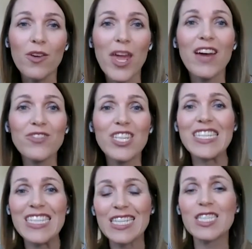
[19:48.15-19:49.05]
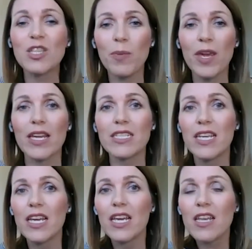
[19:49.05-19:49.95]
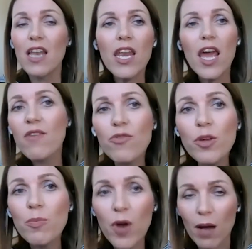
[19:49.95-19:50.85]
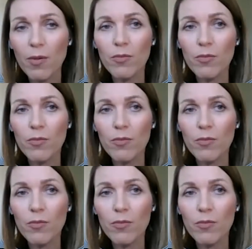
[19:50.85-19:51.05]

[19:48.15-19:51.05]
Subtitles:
We have to anticipate not every problem.